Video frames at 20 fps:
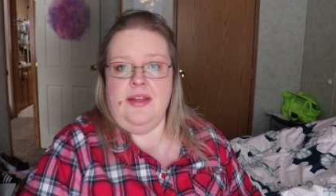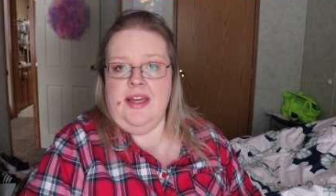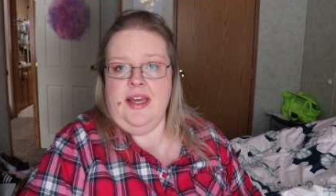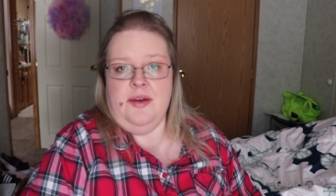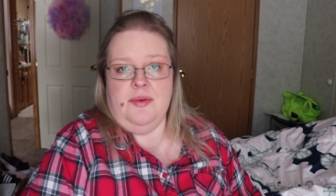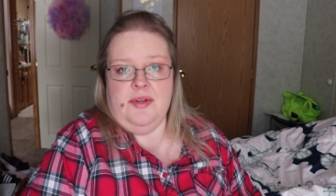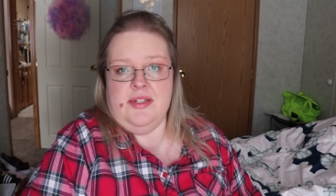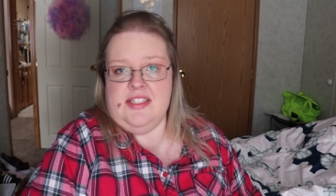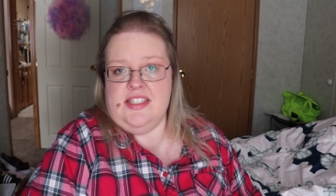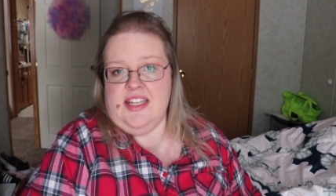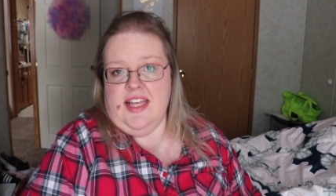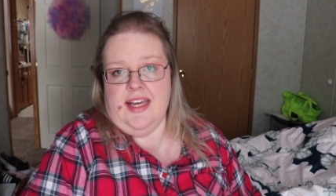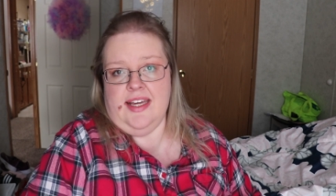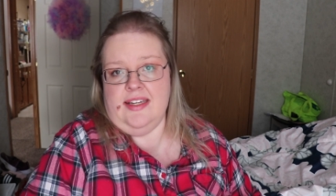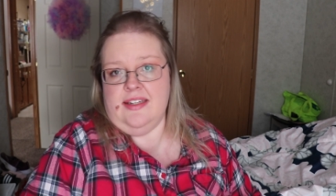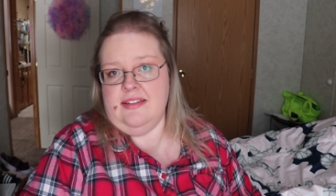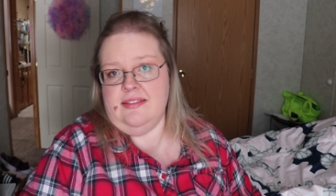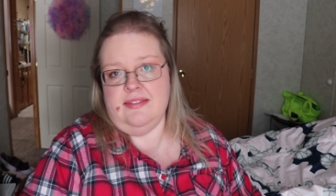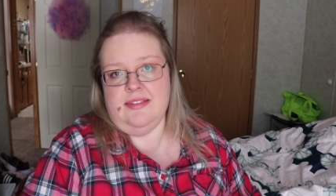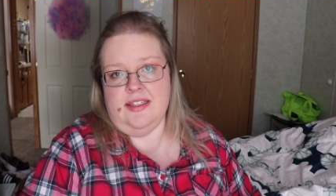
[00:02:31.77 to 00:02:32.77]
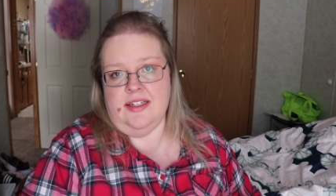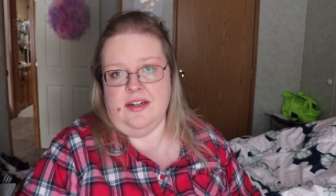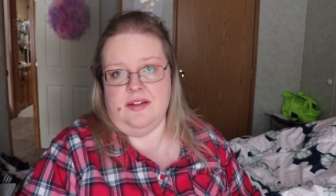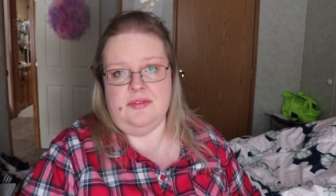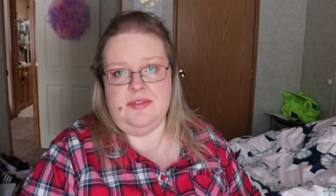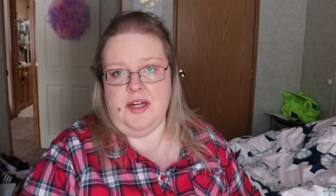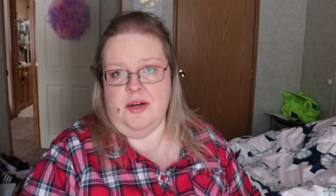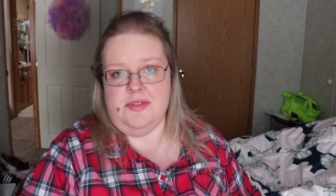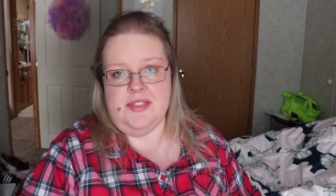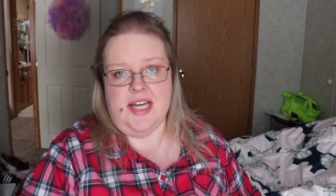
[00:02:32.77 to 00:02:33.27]
it was like, you know,
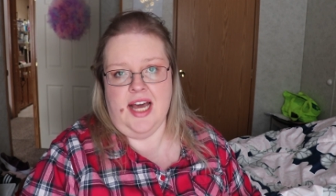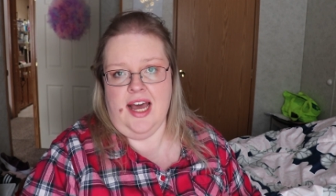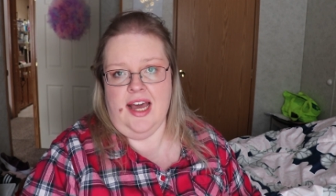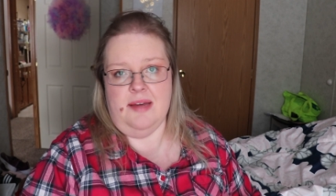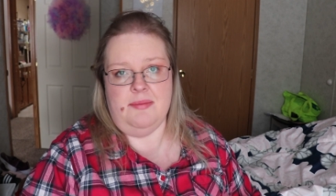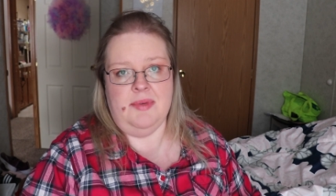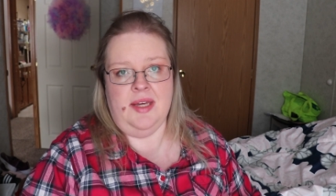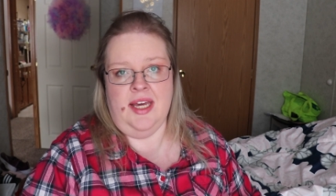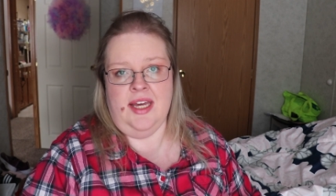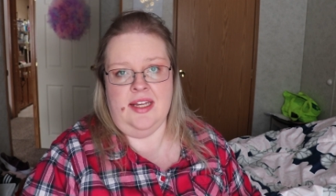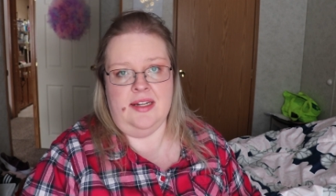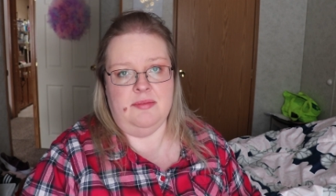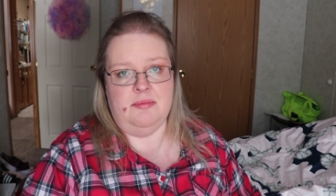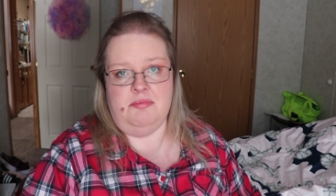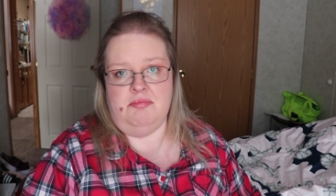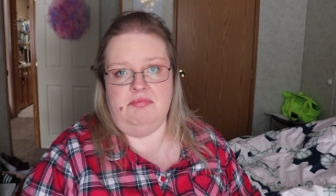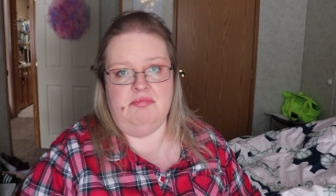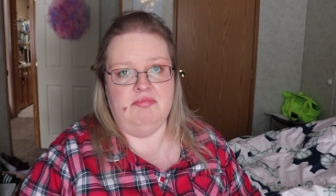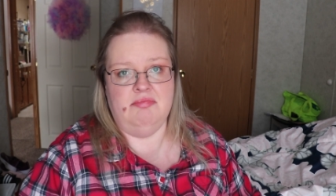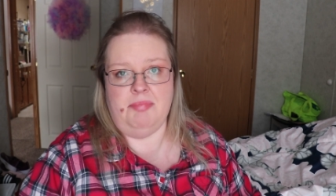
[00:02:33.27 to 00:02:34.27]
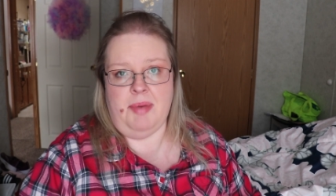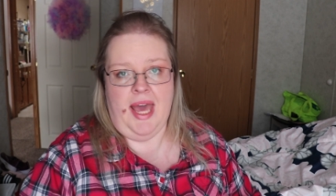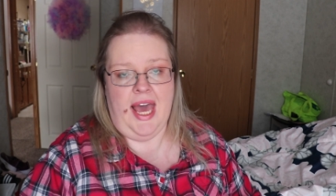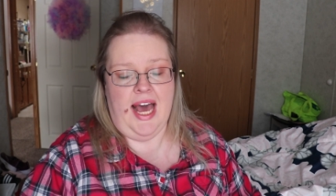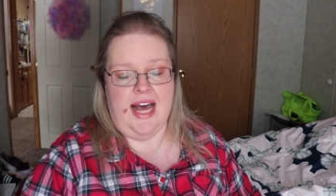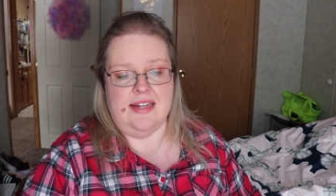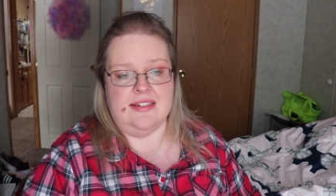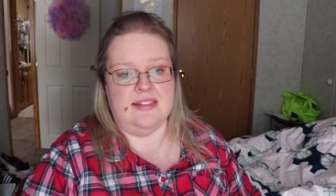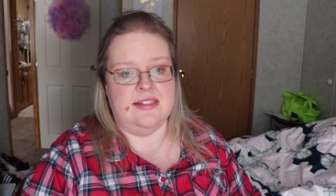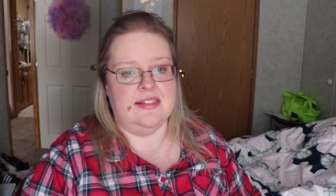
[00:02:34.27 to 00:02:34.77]
no time had
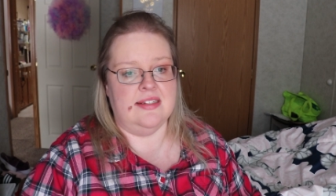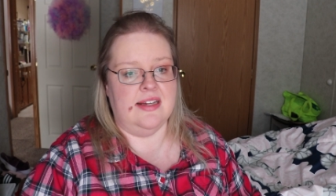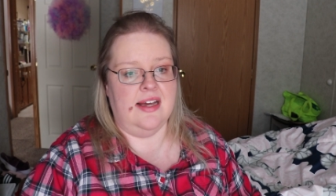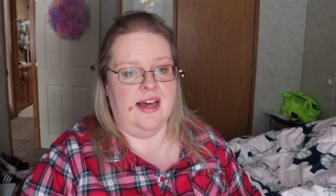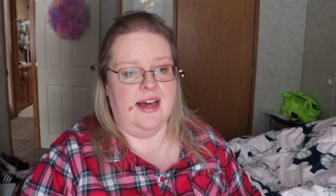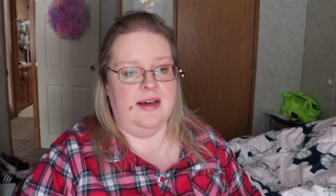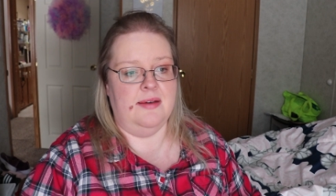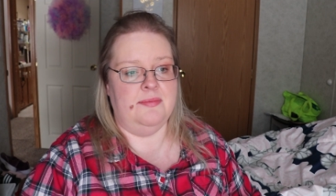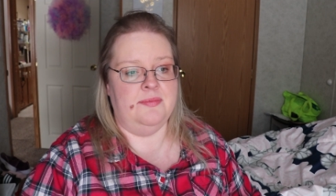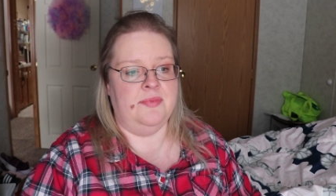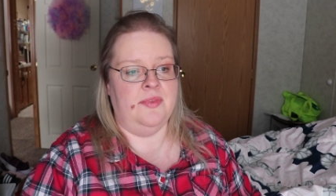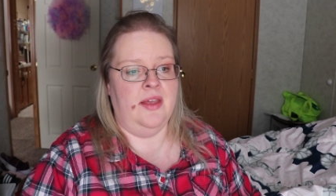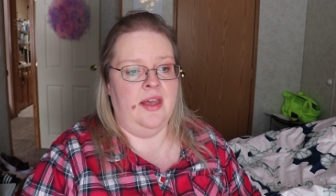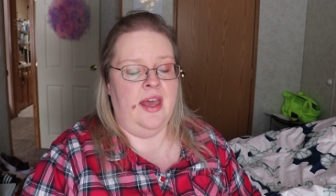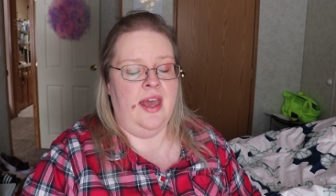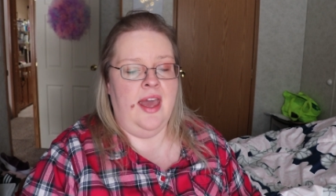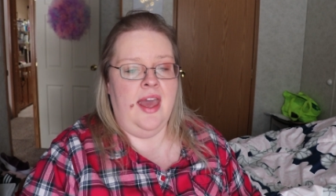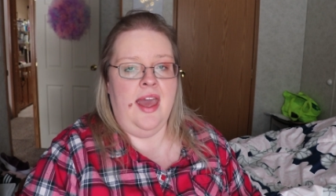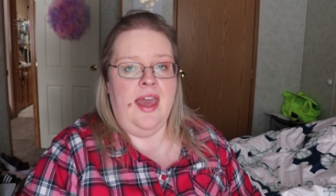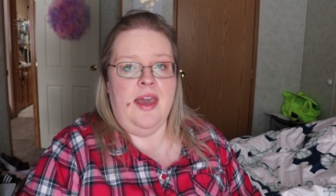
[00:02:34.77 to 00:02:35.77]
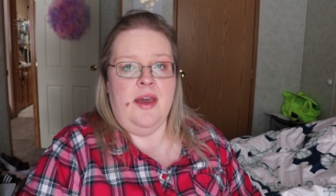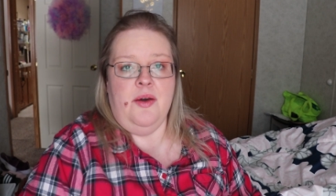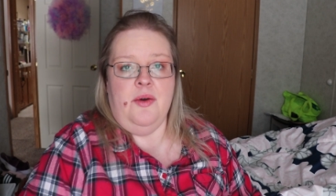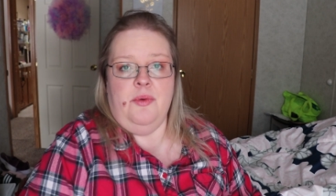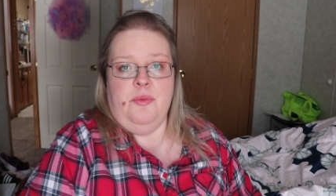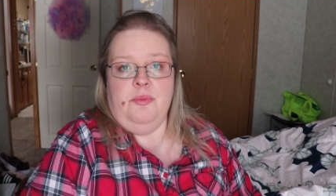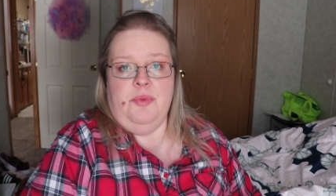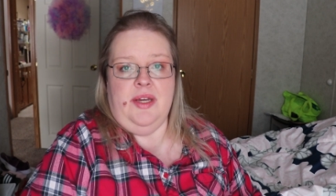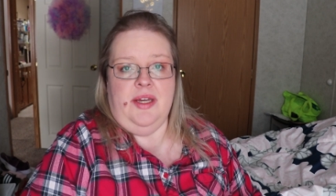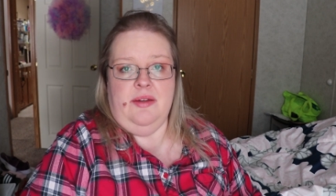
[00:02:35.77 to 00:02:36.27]
passed. Um,
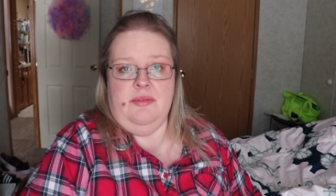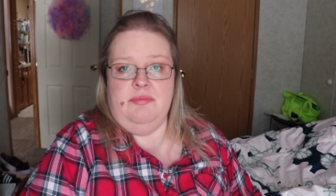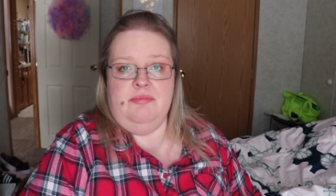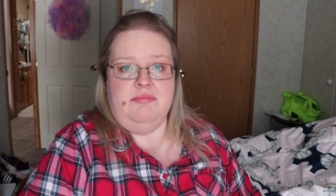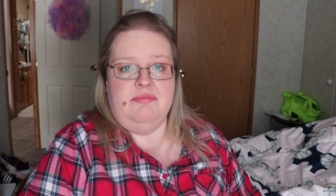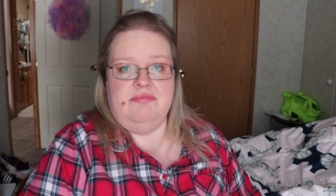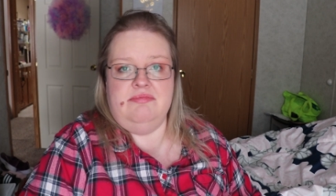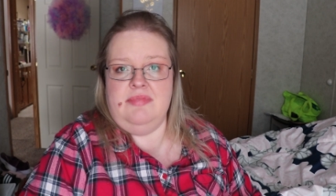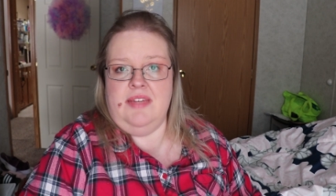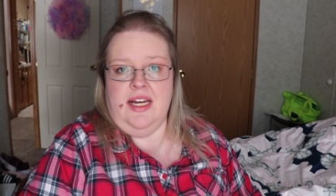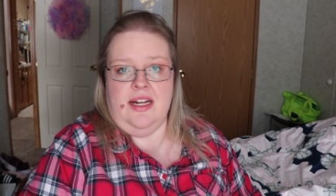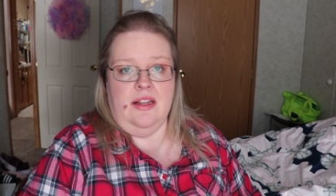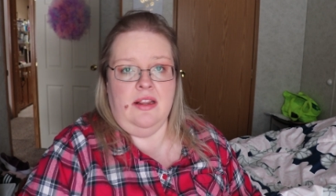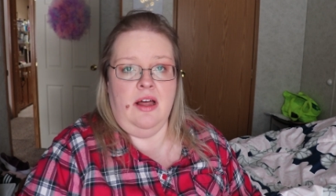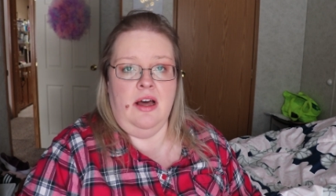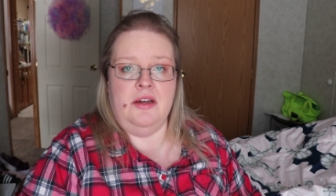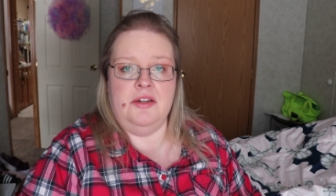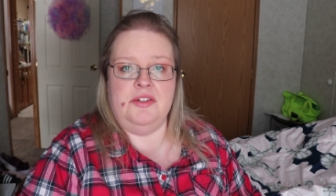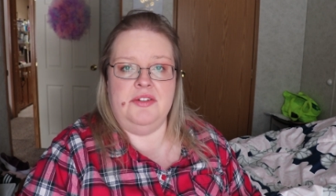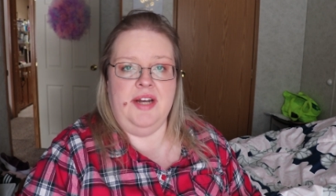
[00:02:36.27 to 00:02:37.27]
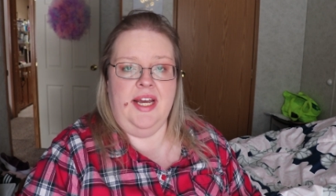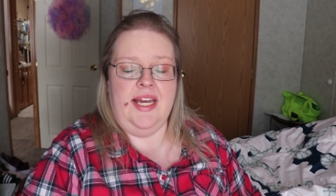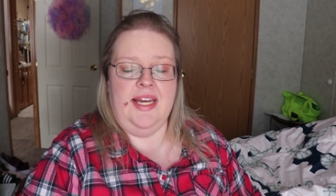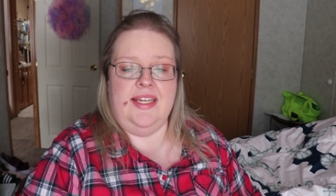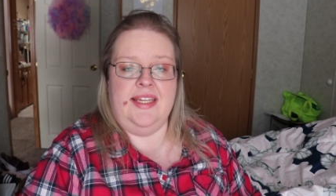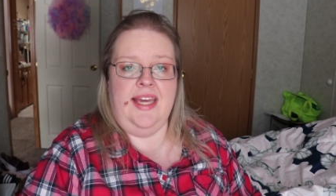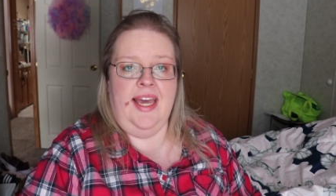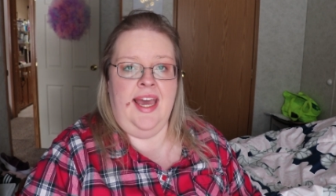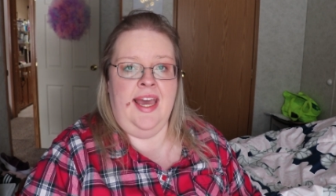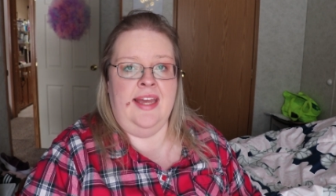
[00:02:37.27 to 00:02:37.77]
we got along great
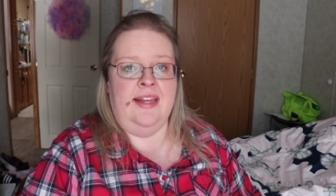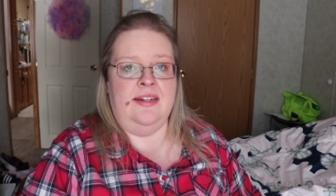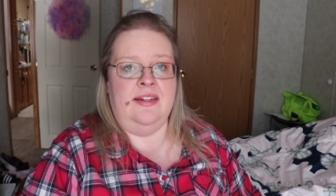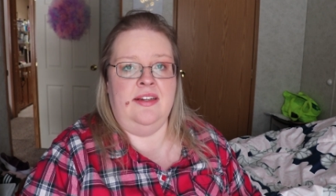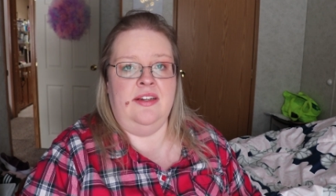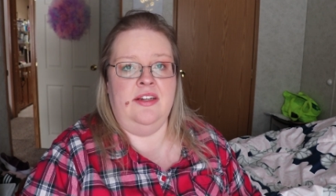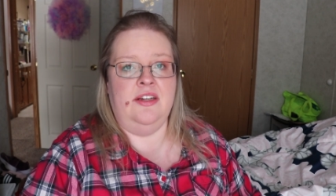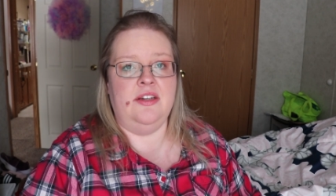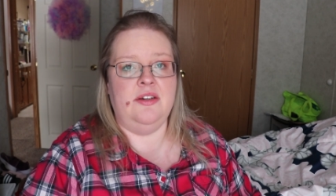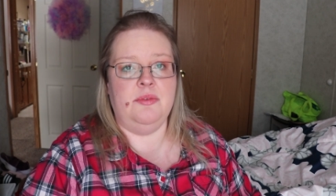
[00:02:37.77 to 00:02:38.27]
again.